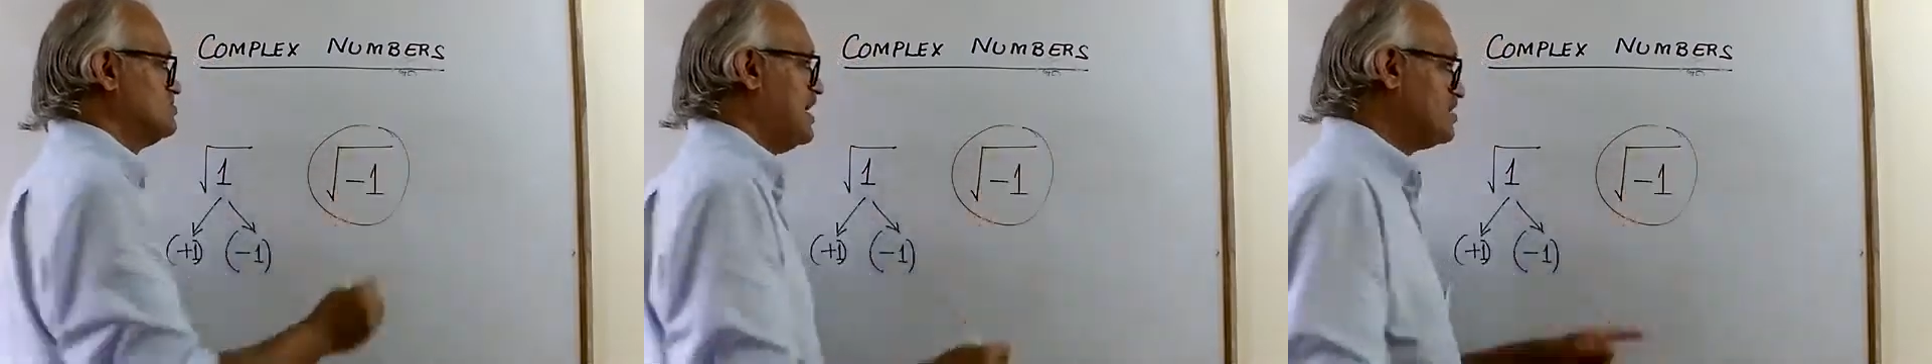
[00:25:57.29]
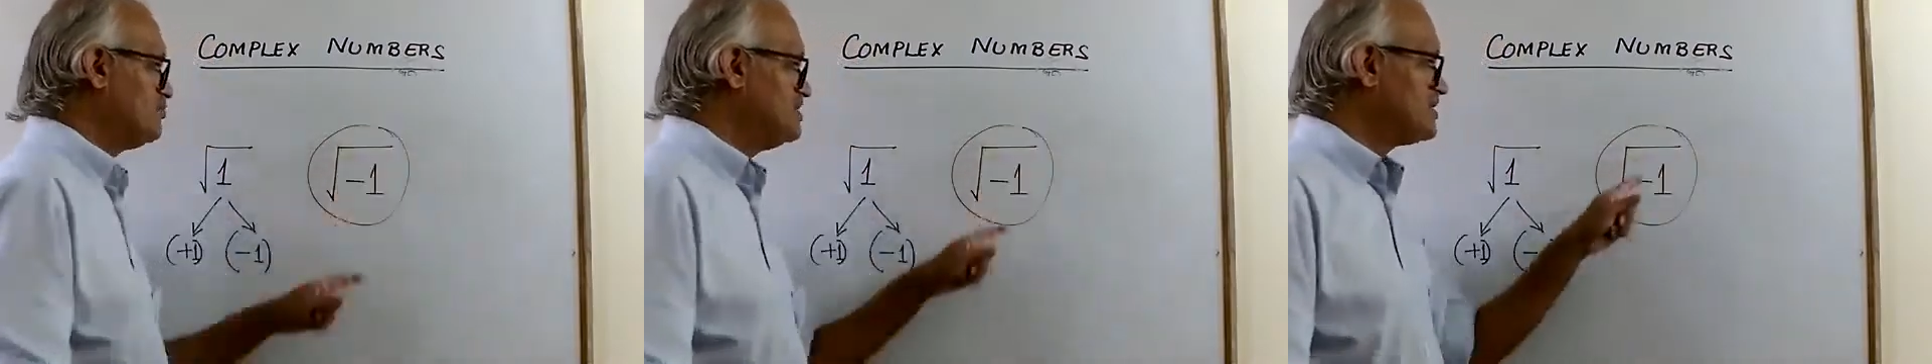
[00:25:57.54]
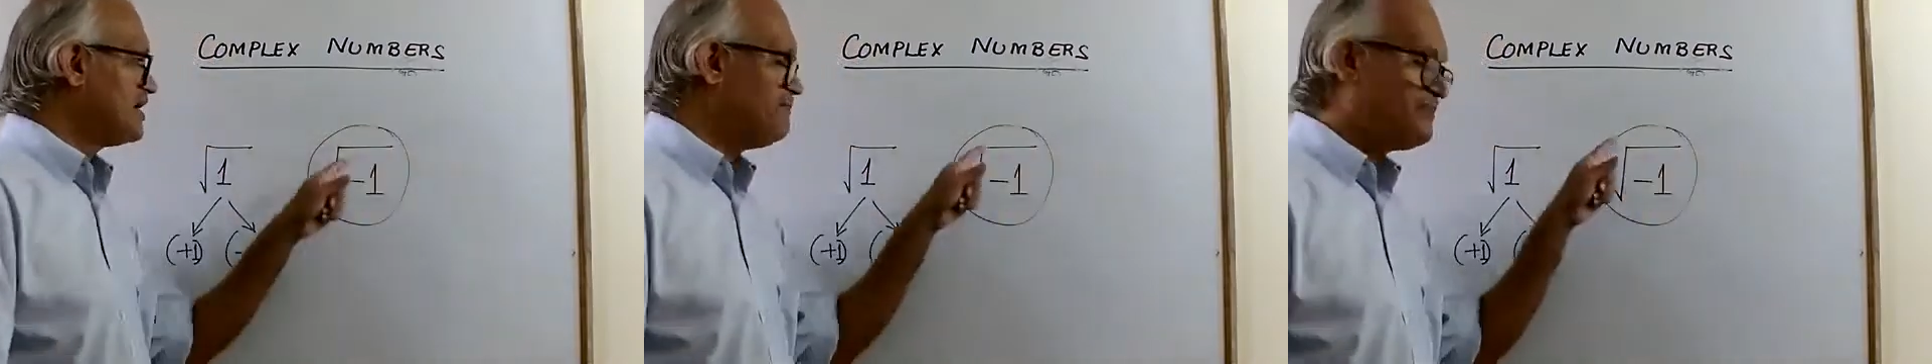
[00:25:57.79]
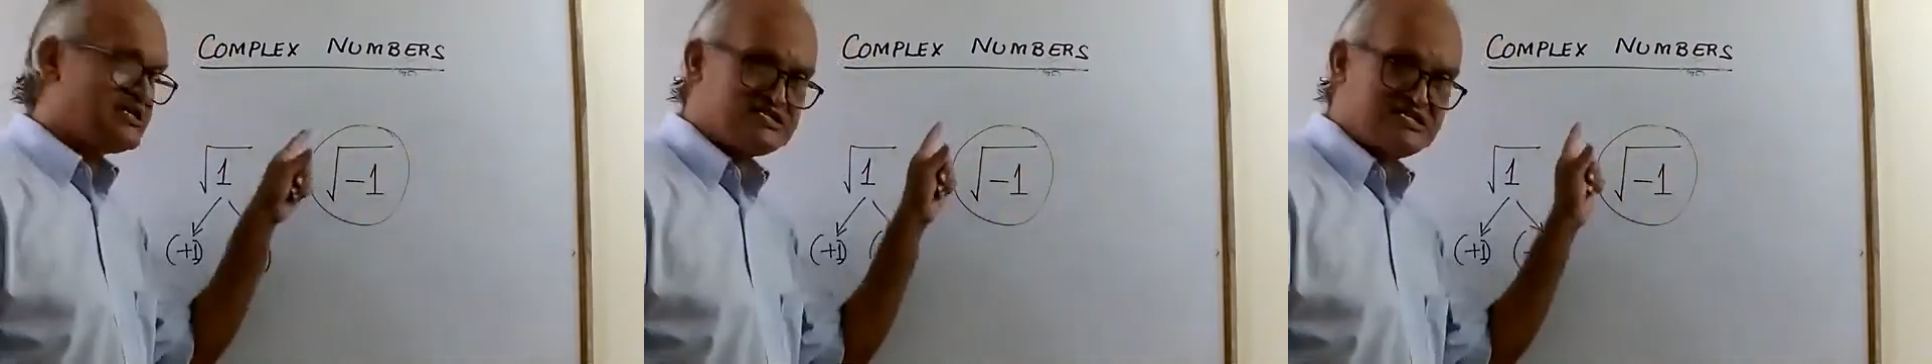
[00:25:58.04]
that will
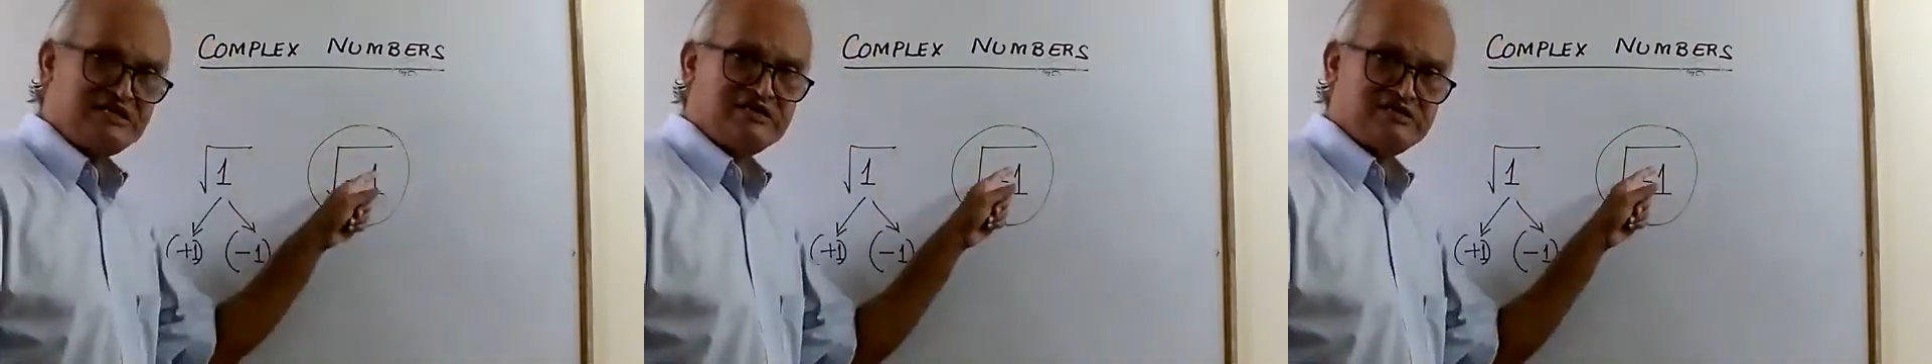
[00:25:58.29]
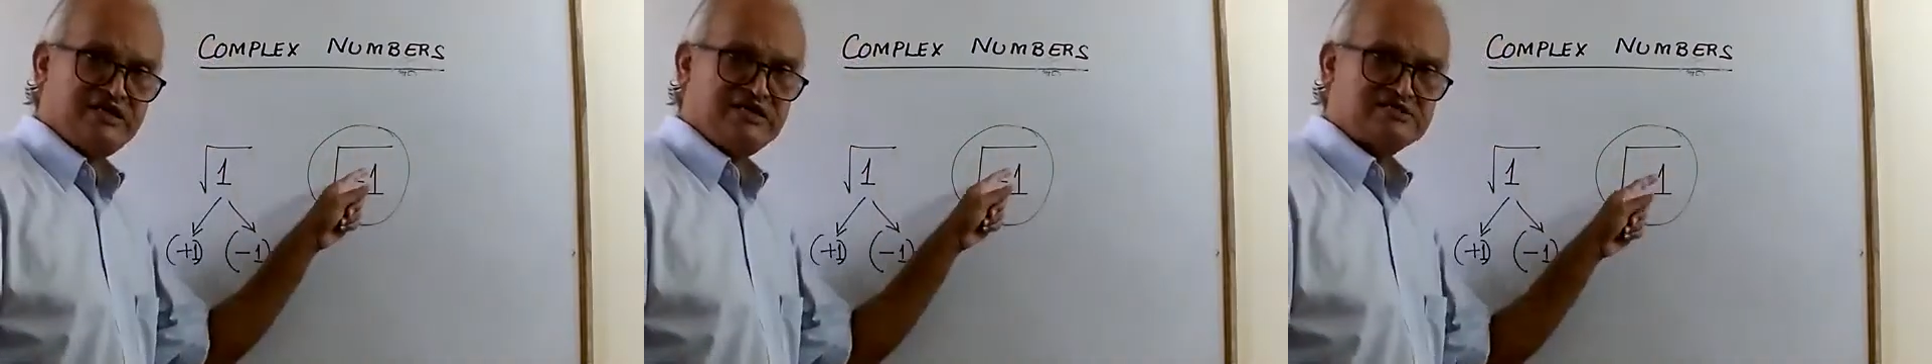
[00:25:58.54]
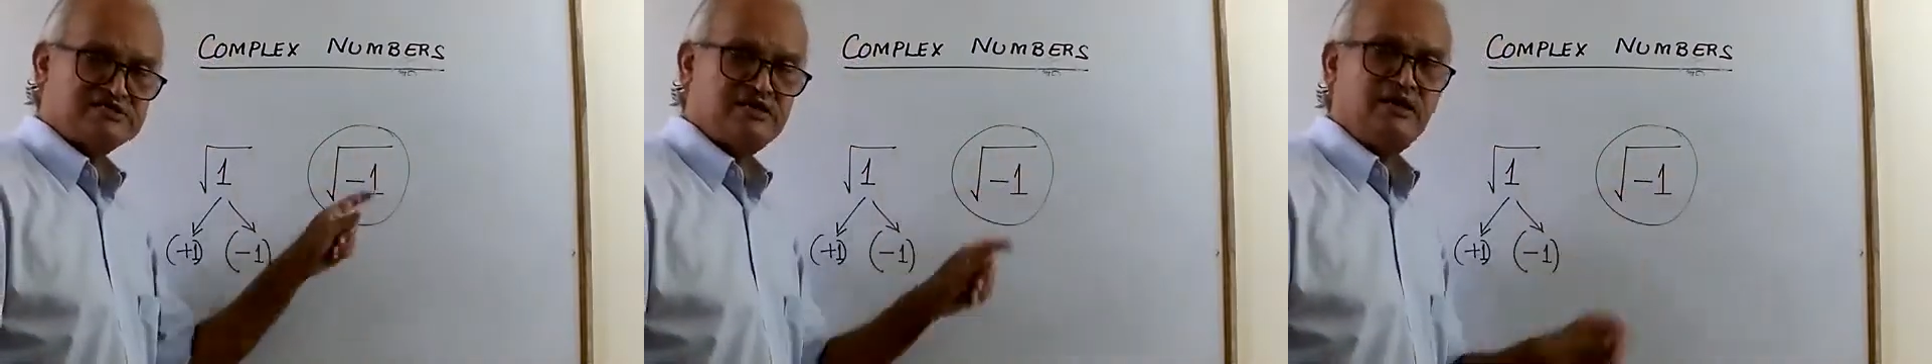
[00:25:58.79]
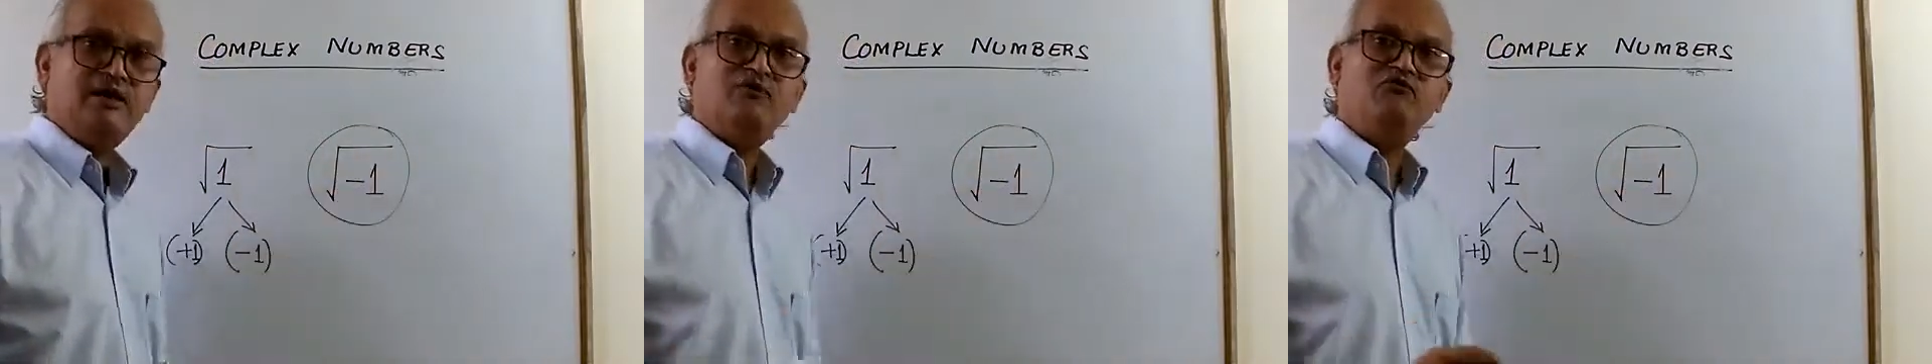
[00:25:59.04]
represent this,
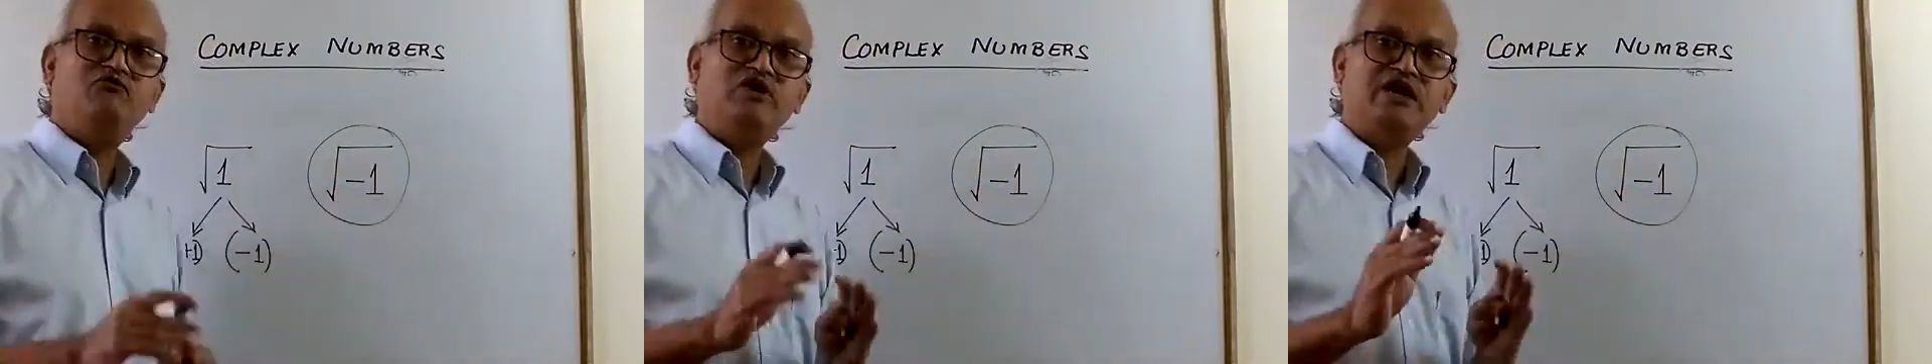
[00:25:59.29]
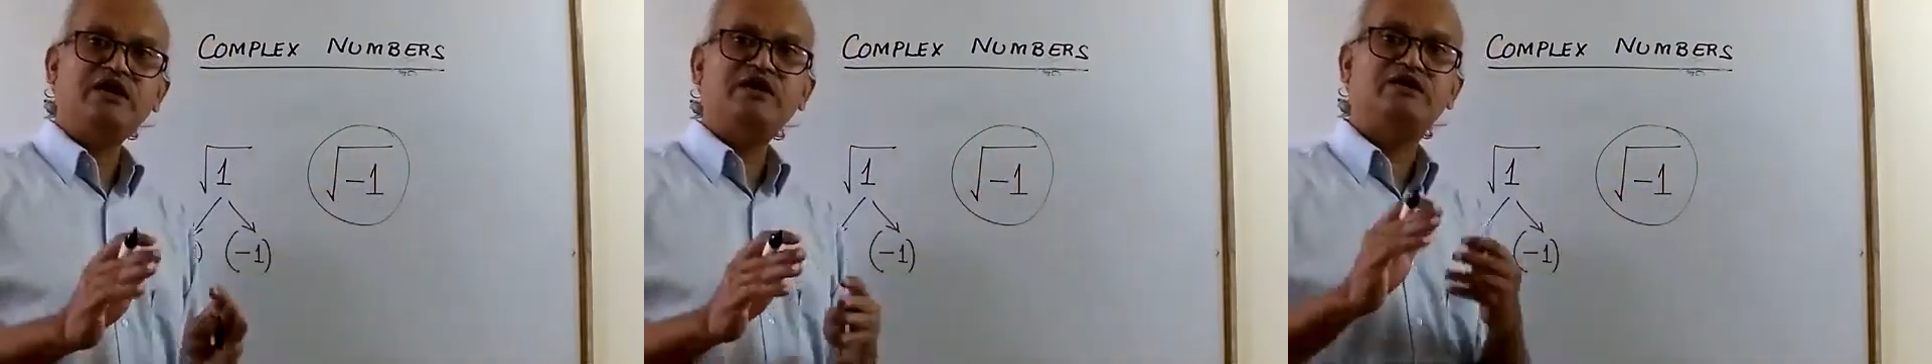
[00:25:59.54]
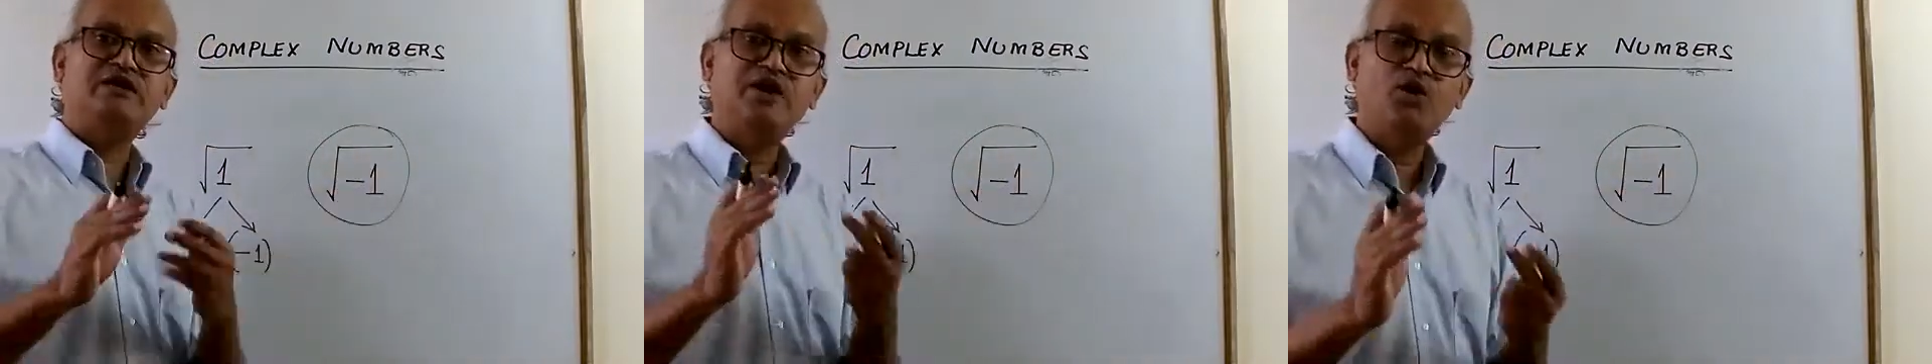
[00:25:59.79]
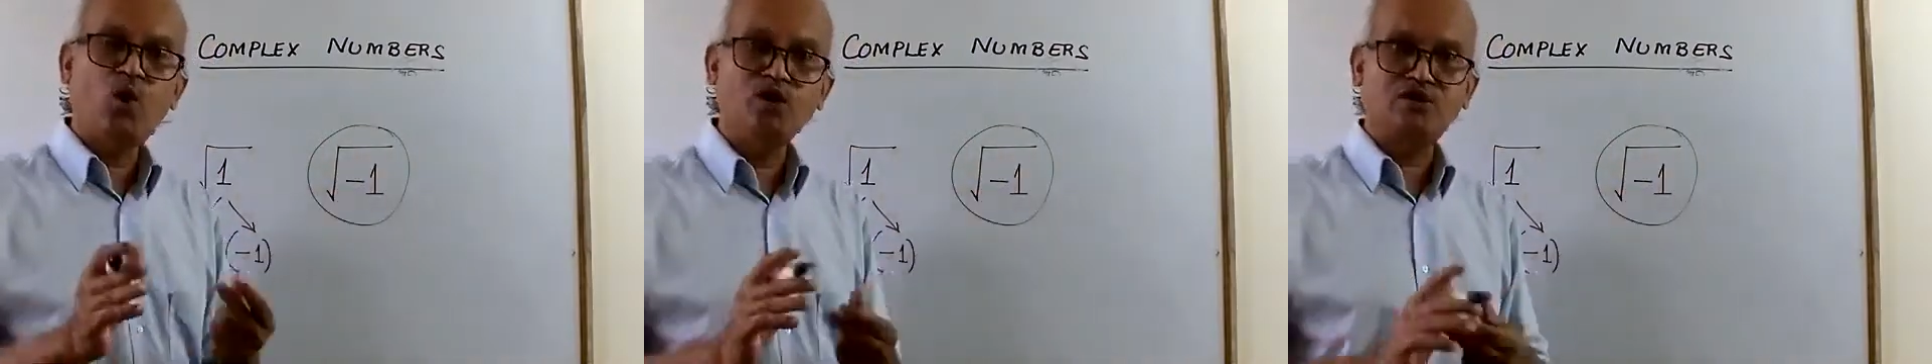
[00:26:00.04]
we
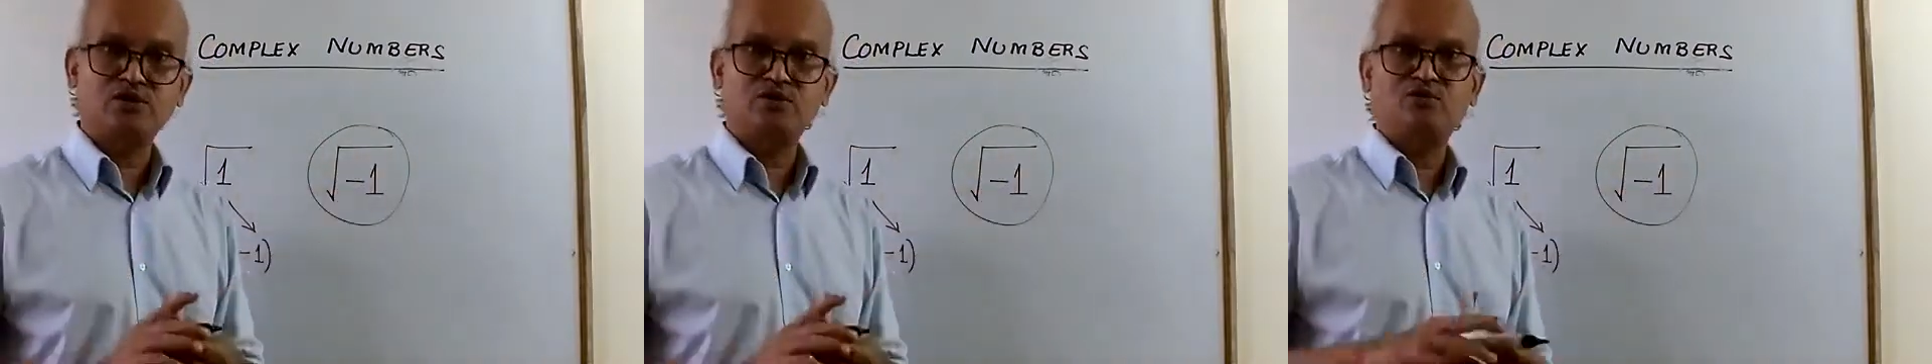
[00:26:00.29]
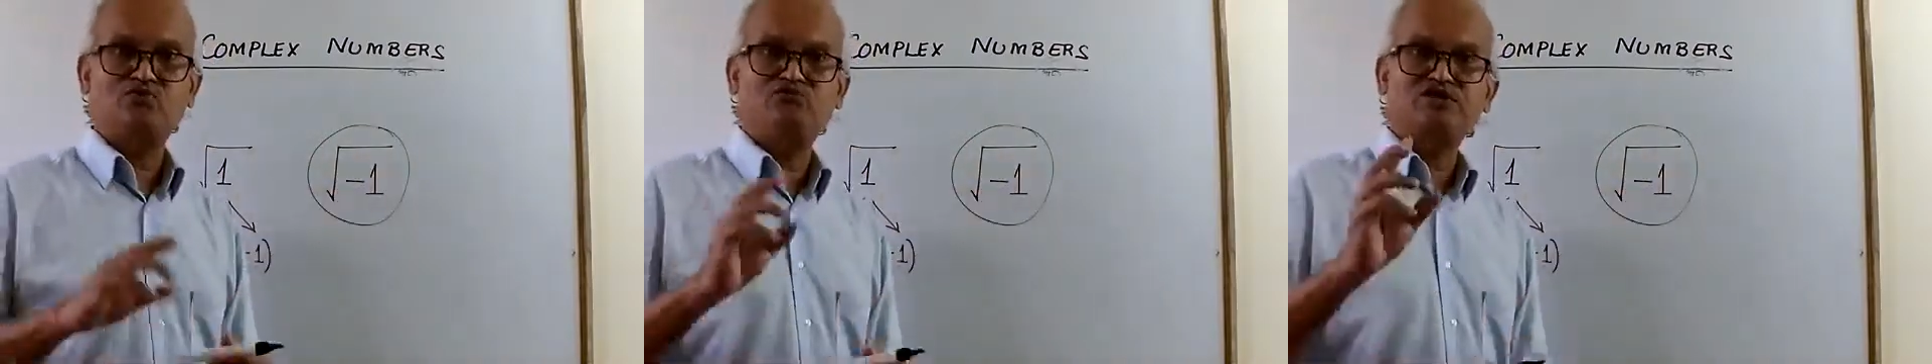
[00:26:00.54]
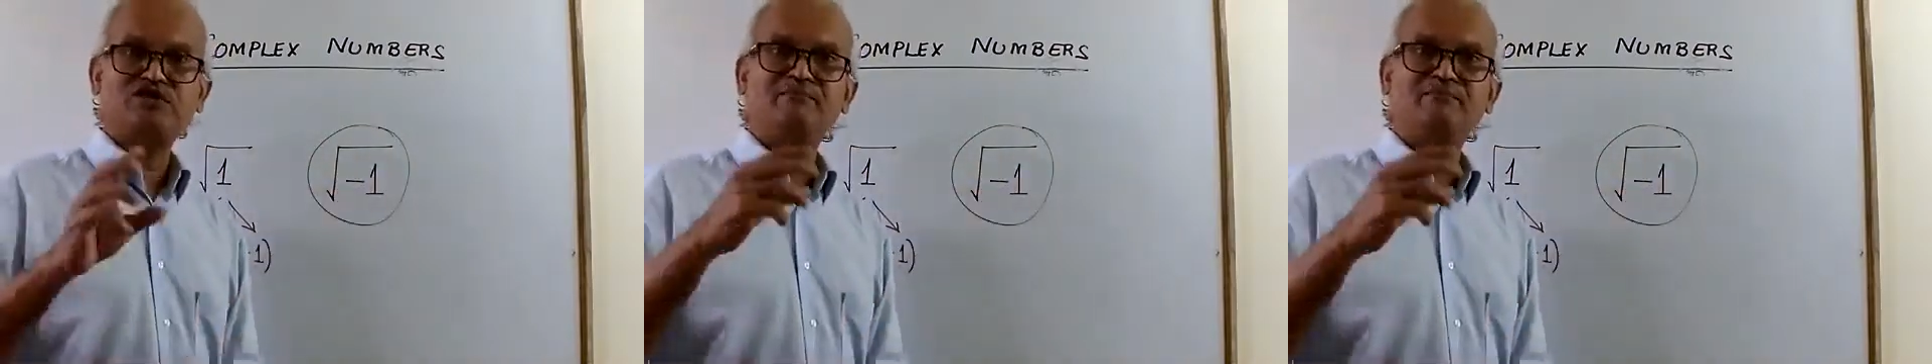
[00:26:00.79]
denote with a